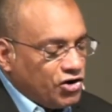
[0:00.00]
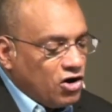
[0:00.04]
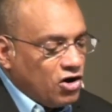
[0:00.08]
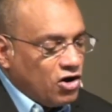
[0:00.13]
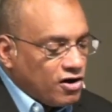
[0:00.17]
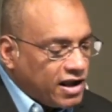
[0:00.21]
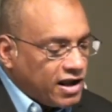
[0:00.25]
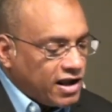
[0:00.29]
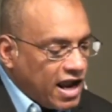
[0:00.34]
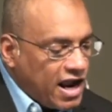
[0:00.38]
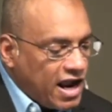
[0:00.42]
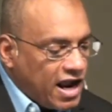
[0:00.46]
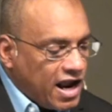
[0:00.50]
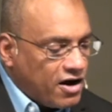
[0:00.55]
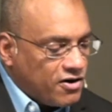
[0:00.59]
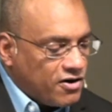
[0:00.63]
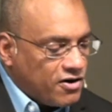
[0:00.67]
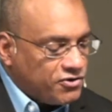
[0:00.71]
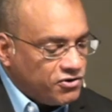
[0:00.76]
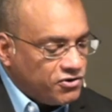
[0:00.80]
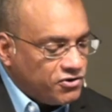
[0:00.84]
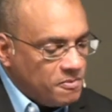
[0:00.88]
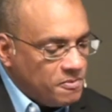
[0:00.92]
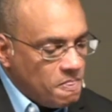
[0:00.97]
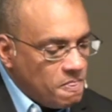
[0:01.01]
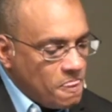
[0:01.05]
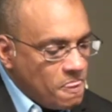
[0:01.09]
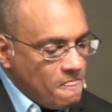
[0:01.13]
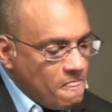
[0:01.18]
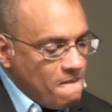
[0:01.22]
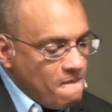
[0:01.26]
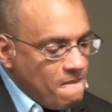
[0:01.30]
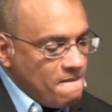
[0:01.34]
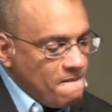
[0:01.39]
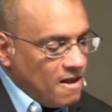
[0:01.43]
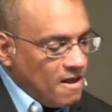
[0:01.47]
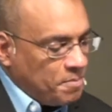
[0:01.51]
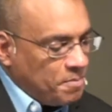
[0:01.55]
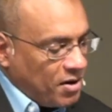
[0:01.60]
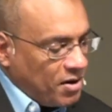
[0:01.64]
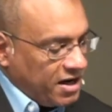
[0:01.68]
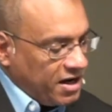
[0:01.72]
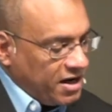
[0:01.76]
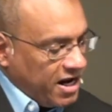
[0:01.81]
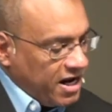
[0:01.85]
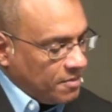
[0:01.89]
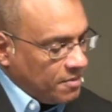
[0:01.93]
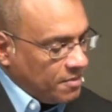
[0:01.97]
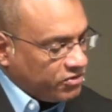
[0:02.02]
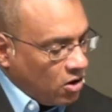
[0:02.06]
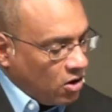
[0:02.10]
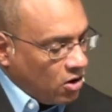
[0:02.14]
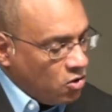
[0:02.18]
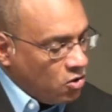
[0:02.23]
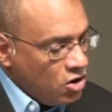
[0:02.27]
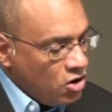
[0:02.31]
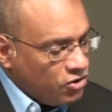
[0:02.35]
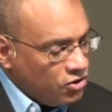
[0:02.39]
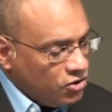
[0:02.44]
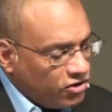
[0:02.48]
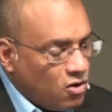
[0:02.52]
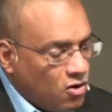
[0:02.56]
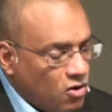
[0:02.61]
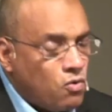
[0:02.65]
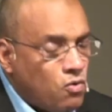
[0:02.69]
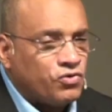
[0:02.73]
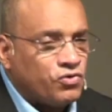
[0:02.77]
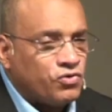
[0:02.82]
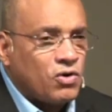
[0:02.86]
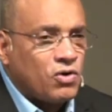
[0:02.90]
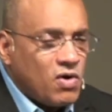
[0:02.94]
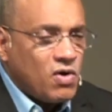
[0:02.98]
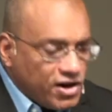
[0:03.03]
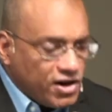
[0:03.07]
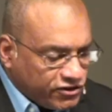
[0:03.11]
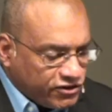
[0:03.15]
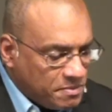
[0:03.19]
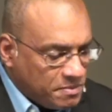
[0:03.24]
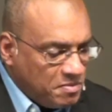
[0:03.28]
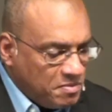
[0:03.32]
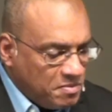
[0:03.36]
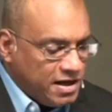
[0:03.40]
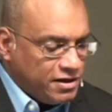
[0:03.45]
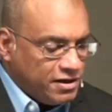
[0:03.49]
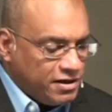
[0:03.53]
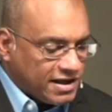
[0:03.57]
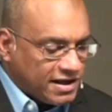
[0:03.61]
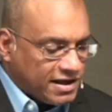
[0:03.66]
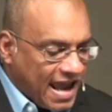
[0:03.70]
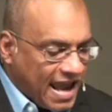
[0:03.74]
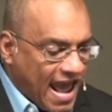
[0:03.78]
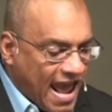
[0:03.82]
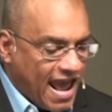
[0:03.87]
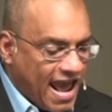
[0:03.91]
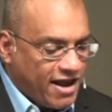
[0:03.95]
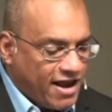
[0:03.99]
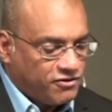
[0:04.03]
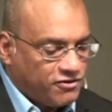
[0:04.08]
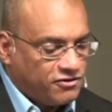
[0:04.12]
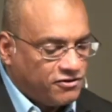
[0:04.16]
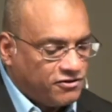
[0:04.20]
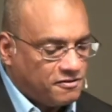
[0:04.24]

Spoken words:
cares upon him. So what does it mean to cast?